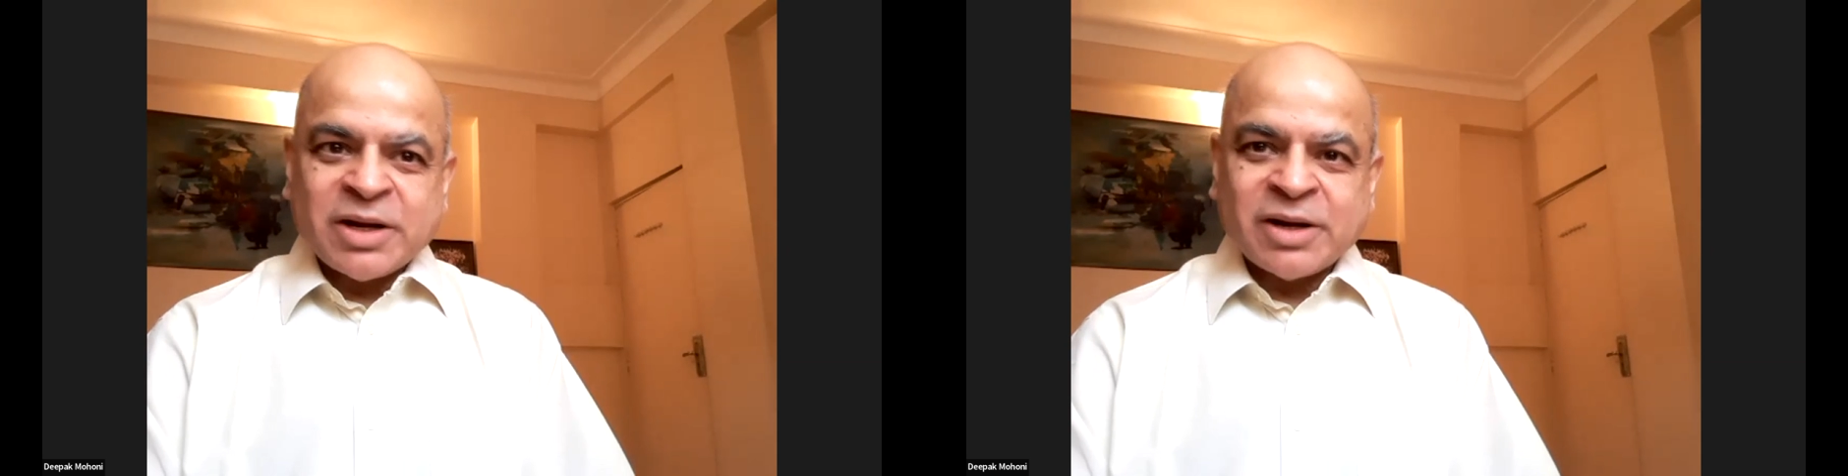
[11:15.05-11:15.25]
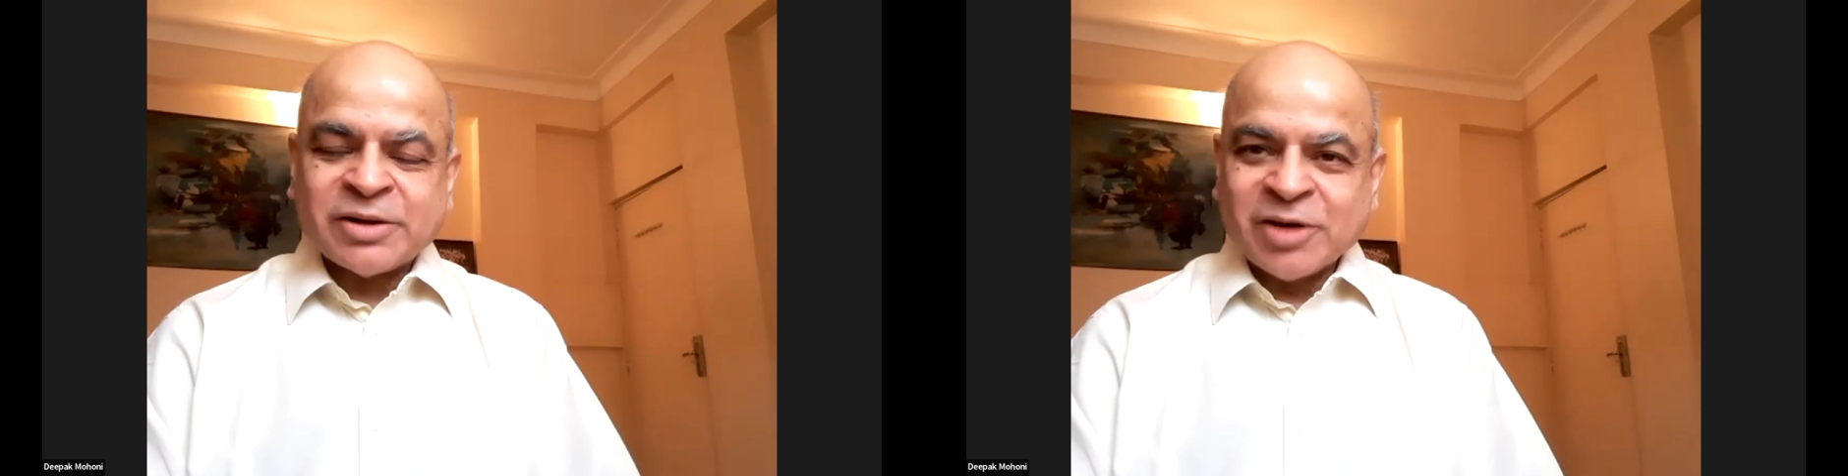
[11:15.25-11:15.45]

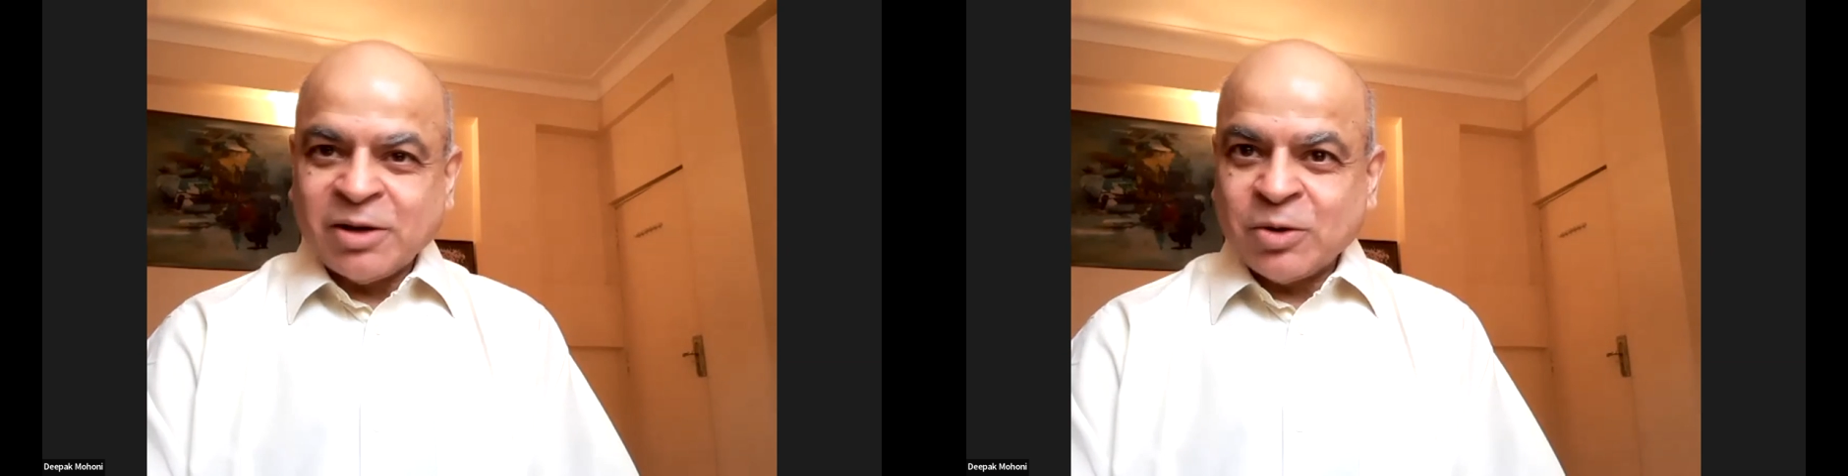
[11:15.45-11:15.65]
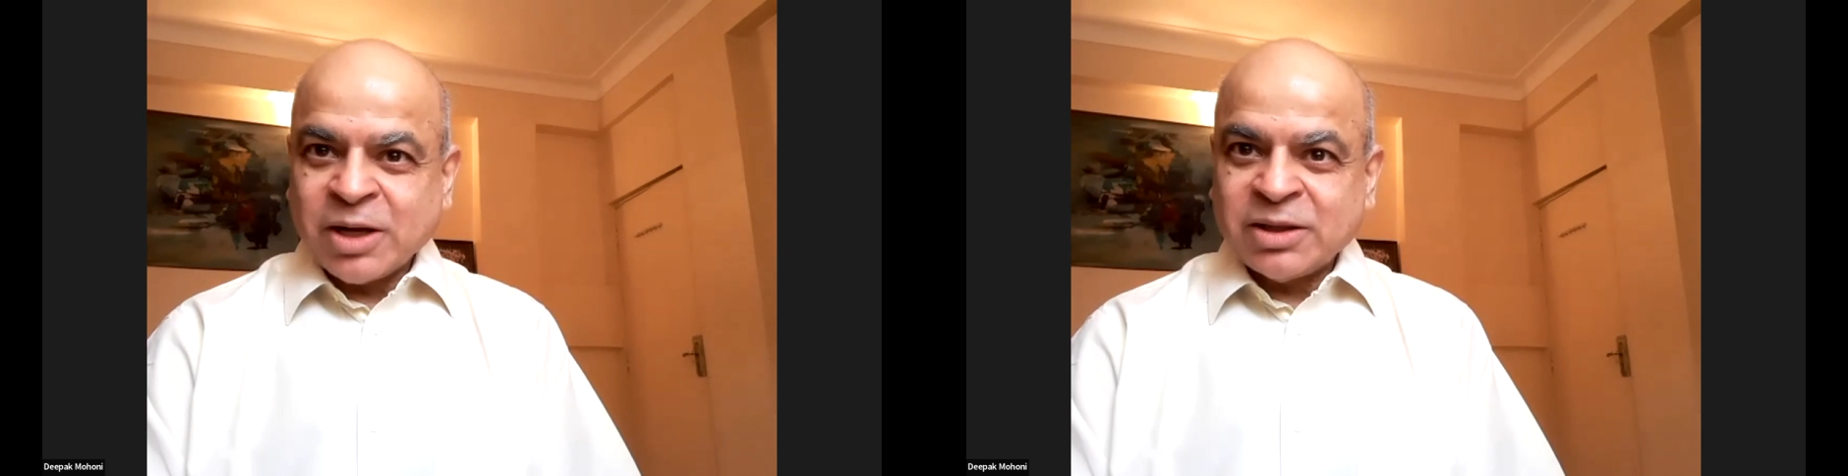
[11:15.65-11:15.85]
I can't
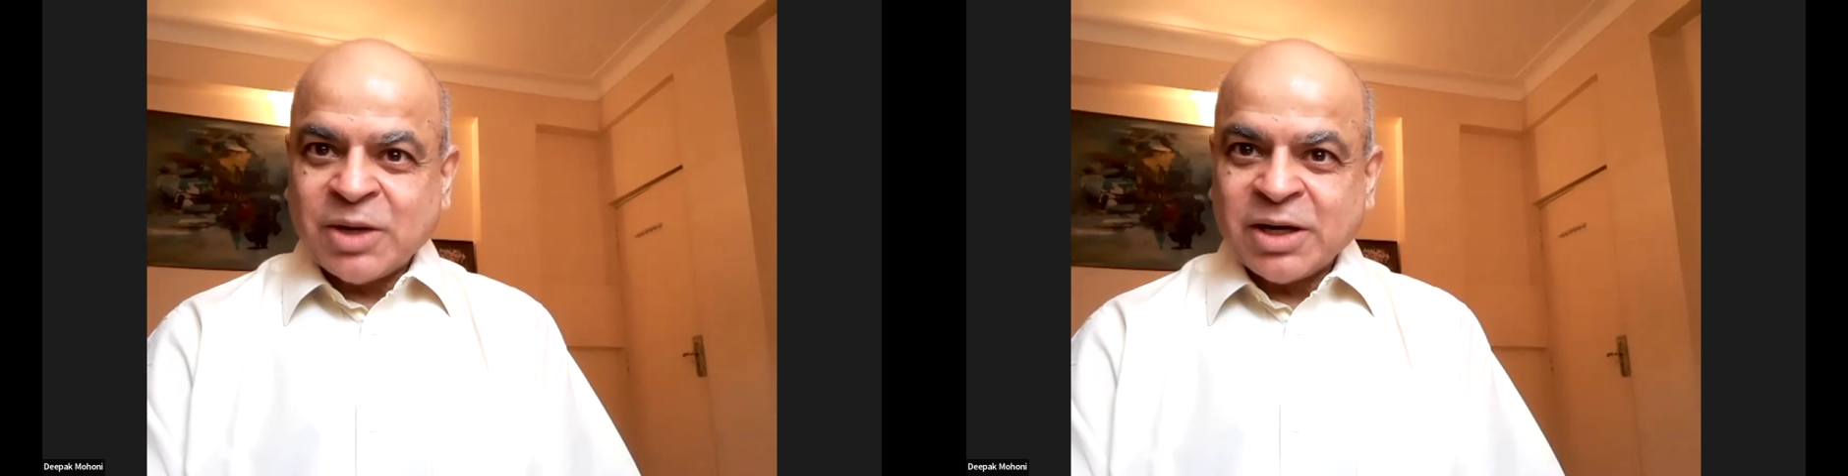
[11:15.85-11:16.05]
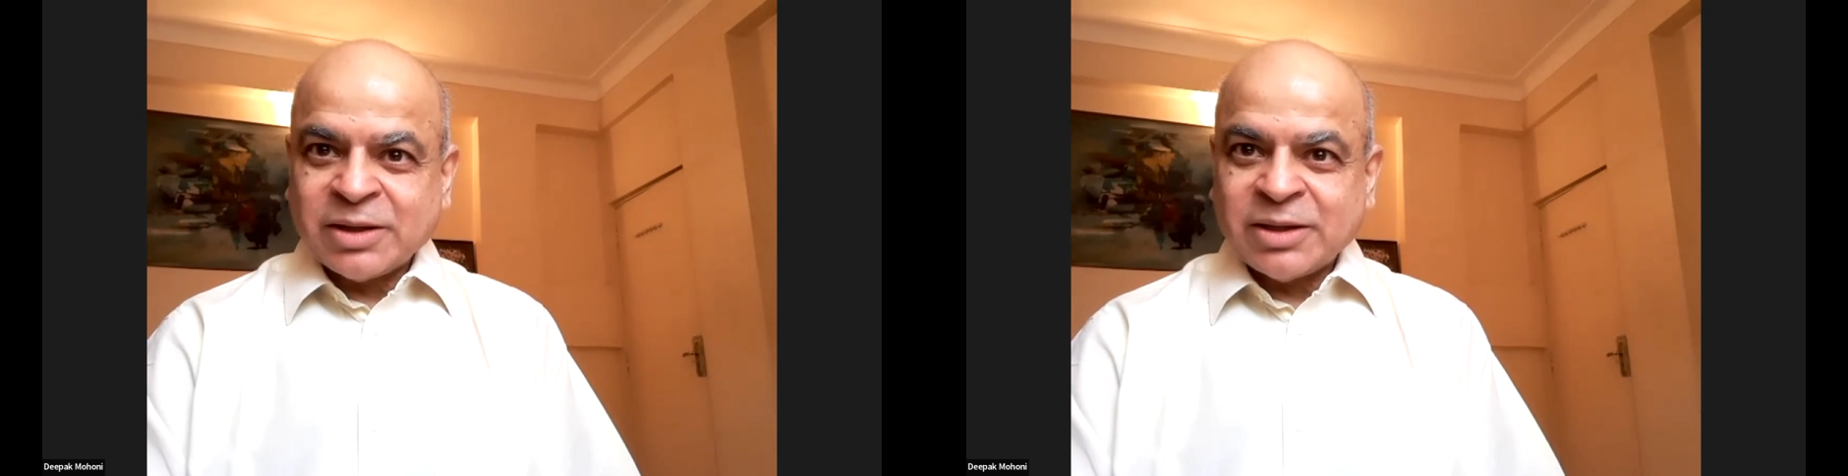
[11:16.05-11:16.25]
really look at
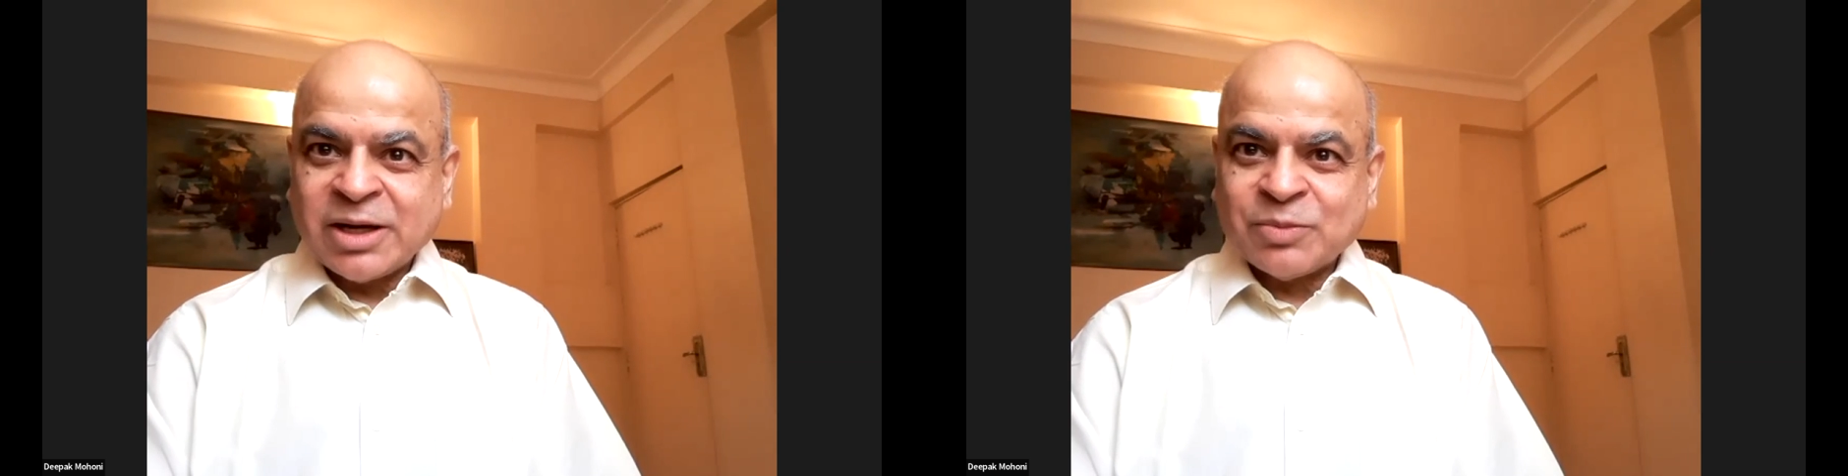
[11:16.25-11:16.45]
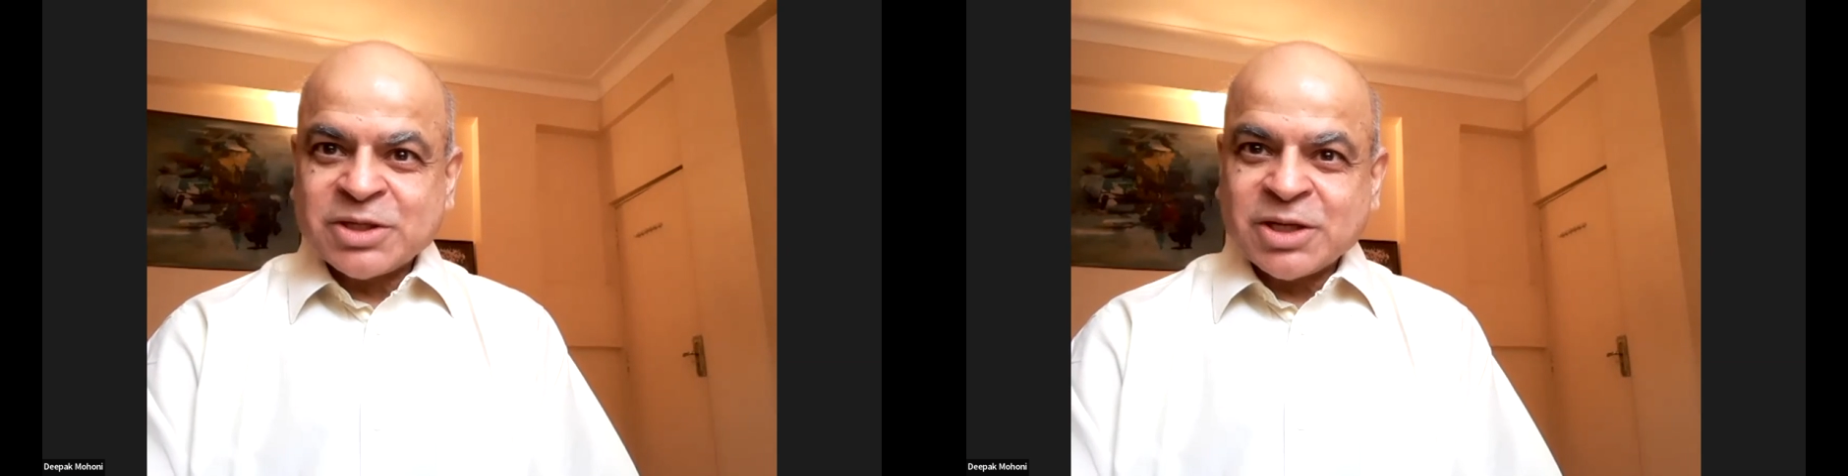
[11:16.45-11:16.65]
the market
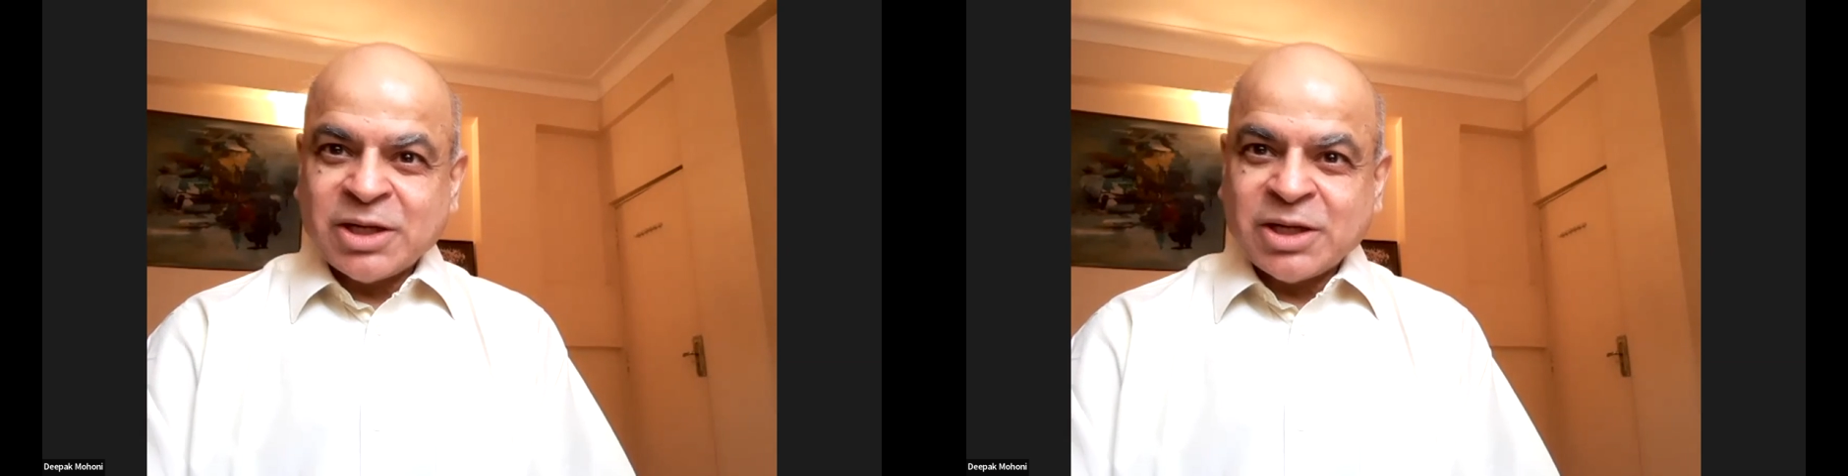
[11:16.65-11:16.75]
that much.